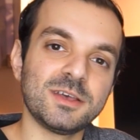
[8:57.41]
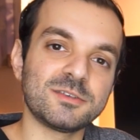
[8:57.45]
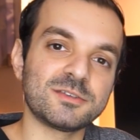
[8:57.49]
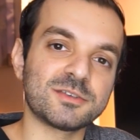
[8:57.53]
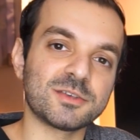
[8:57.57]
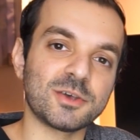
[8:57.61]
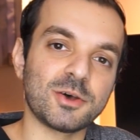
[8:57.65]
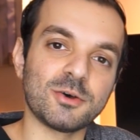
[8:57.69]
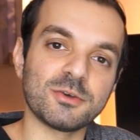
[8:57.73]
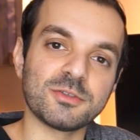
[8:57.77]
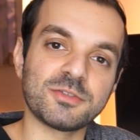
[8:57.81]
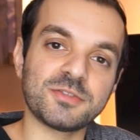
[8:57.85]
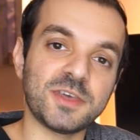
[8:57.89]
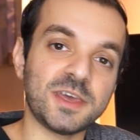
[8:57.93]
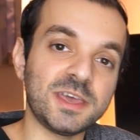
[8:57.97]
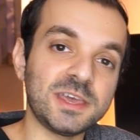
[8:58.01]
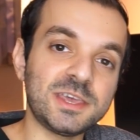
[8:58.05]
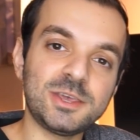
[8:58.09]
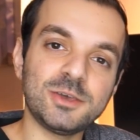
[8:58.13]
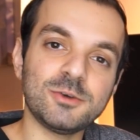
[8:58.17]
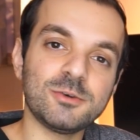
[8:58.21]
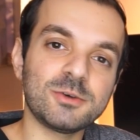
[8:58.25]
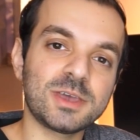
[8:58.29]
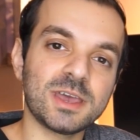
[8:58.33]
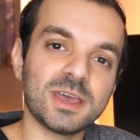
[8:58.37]
So
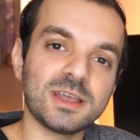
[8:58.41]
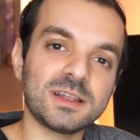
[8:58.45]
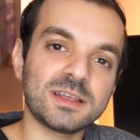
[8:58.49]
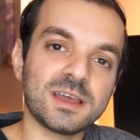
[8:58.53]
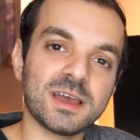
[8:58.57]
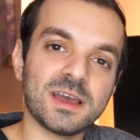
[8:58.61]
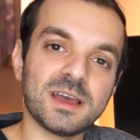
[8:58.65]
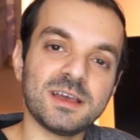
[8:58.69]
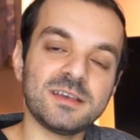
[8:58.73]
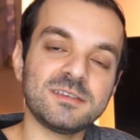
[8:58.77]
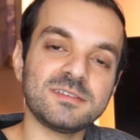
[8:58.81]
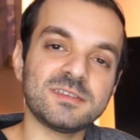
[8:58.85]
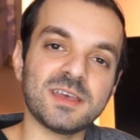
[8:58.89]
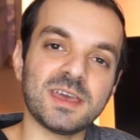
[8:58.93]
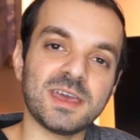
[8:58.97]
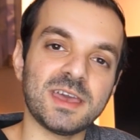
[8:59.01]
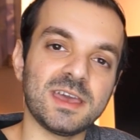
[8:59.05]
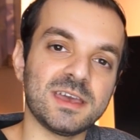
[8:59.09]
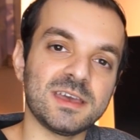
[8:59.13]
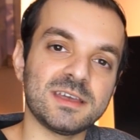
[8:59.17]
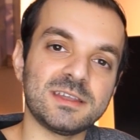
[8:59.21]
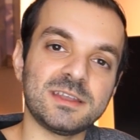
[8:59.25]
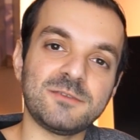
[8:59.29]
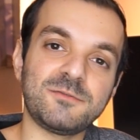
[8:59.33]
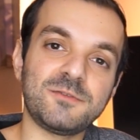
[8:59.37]
thank you again, guys,
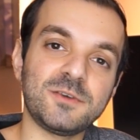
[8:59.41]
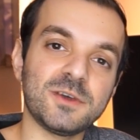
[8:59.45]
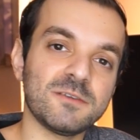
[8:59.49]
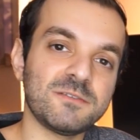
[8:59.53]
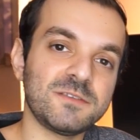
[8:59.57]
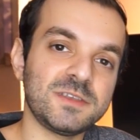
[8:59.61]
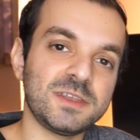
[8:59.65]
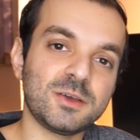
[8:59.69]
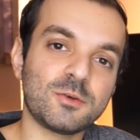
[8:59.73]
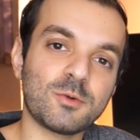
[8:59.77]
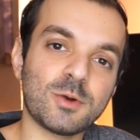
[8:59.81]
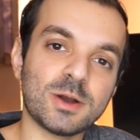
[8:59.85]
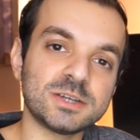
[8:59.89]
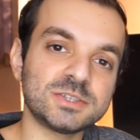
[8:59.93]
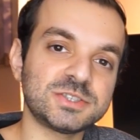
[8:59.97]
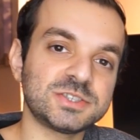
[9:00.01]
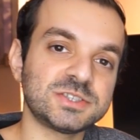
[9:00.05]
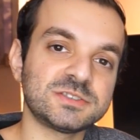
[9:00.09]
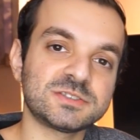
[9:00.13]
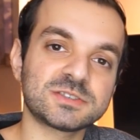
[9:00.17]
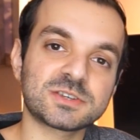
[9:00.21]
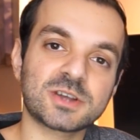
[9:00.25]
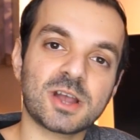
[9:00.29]
and if you have any questions or